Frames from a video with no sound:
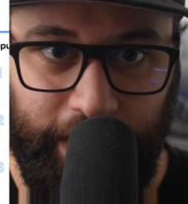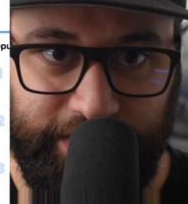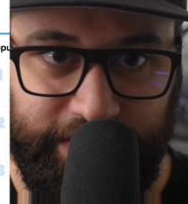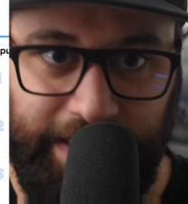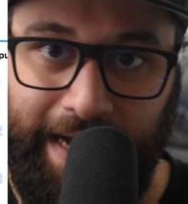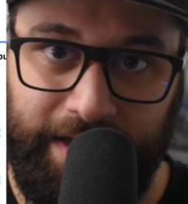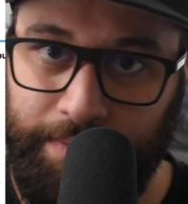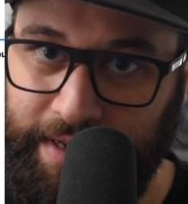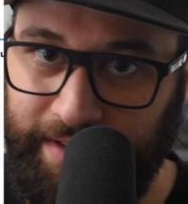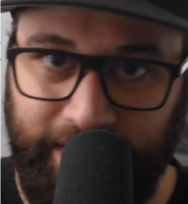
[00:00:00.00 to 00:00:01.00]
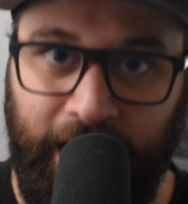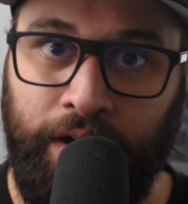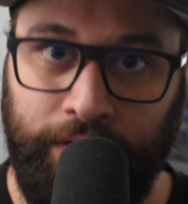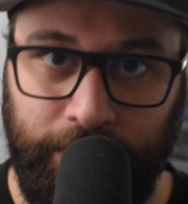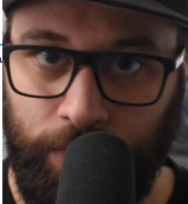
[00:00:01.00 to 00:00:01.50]
I could be entirely
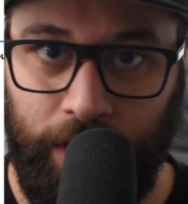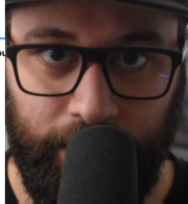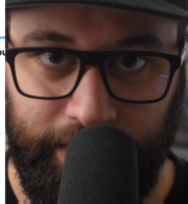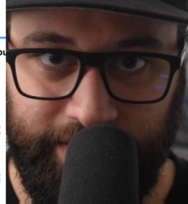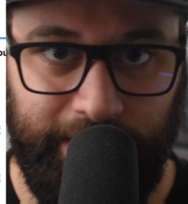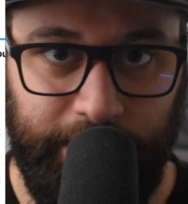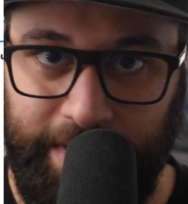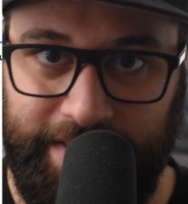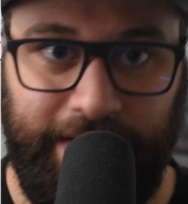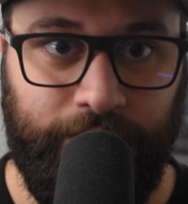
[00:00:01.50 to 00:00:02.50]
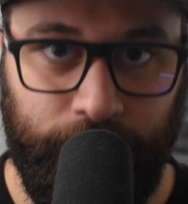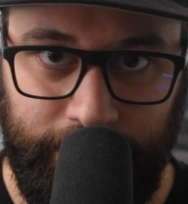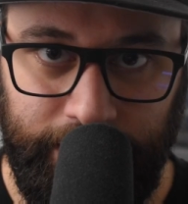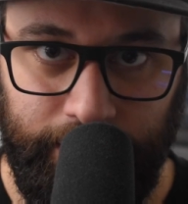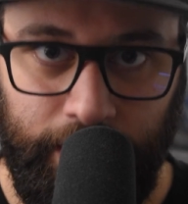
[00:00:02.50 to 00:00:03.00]
wrong on this. Let me make that very clear.
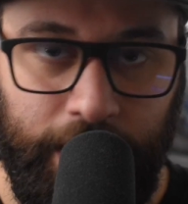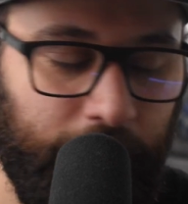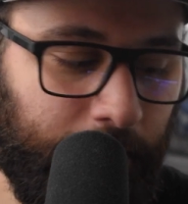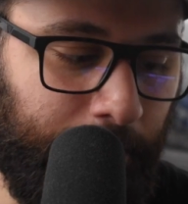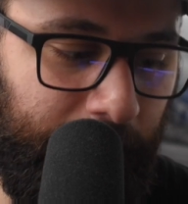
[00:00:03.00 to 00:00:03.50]
But